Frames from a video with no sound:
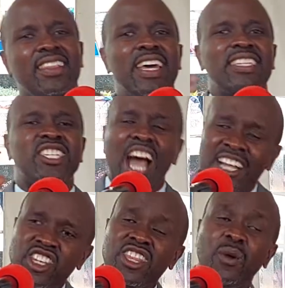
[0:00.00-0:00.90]
The
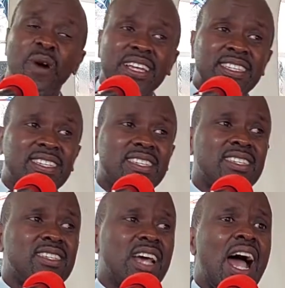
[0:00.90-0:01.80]
church in the
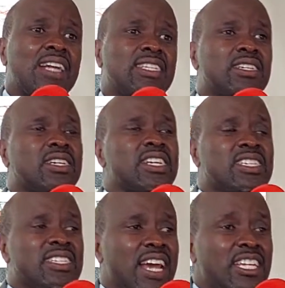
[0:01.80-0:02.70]
West had
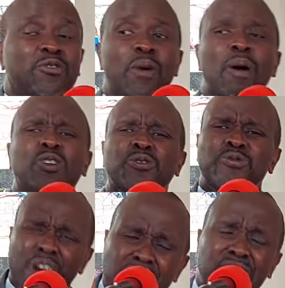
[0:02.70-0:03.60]
Christianity for about
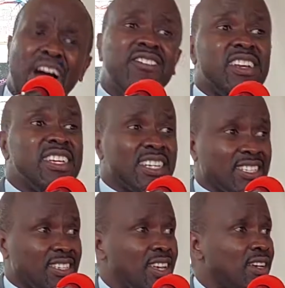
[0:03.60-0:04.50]
500
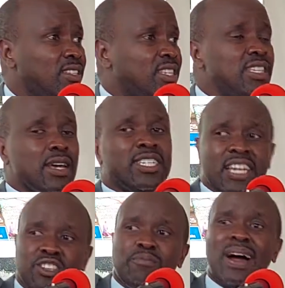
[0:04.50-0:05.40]
years, since the
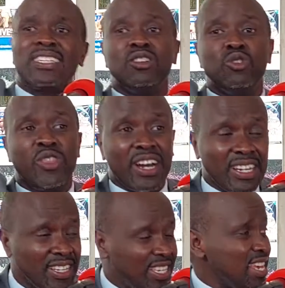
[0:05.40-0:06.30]
days of Martin
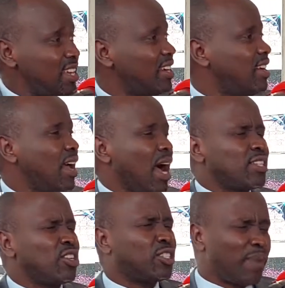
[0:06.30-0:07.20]
Luther King.
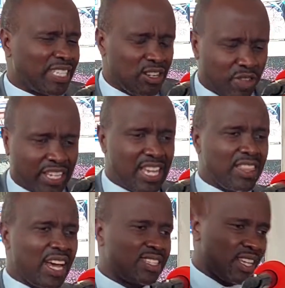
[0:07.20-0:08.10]
Not Martin Luther
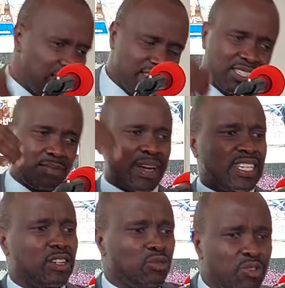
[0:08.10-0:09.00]
King, that's the recent.
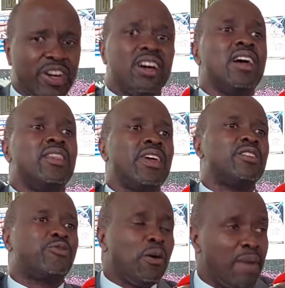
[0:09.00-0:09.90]
Martin Luther, the
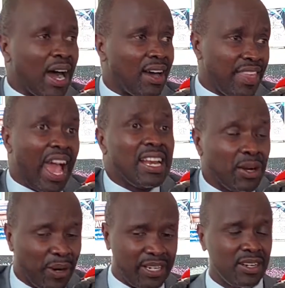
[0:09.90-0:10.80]
reformer, the
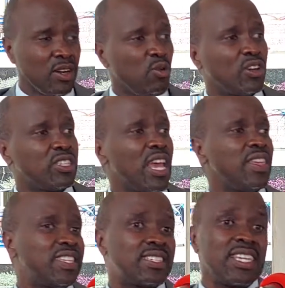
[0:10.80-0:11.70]
earlier one, who was there
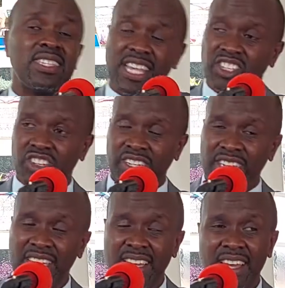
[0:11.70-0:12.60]
in the 16th century.